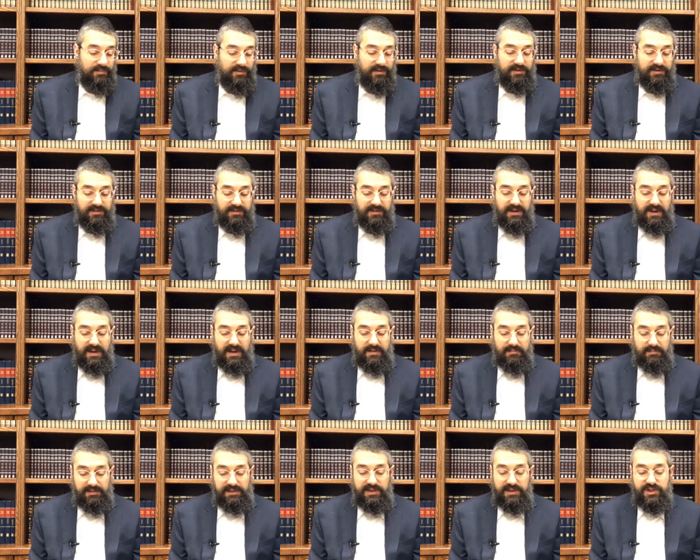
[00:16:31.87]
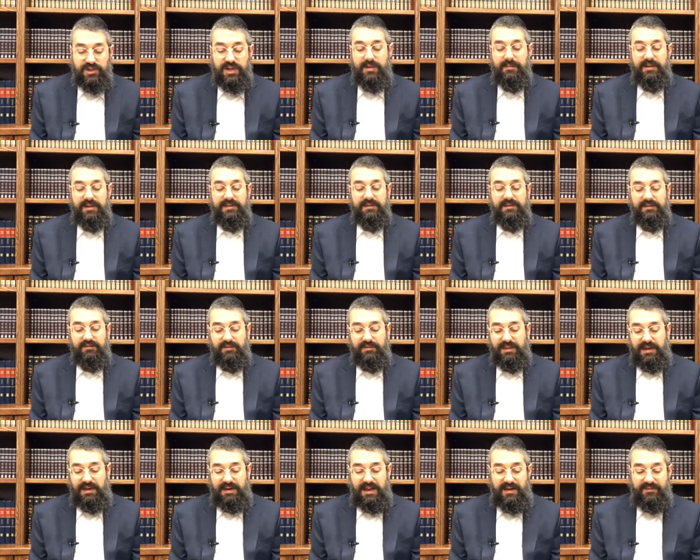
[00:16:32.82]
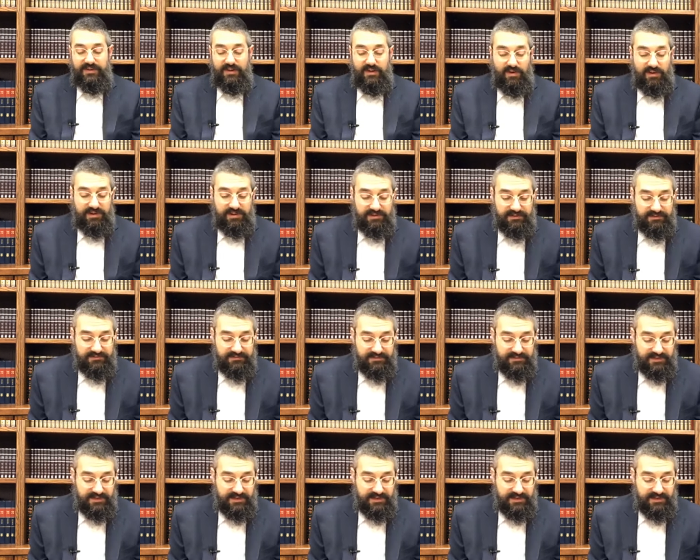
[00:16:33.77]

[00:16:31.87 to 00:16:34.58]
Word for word: burn, shemen, without having oil.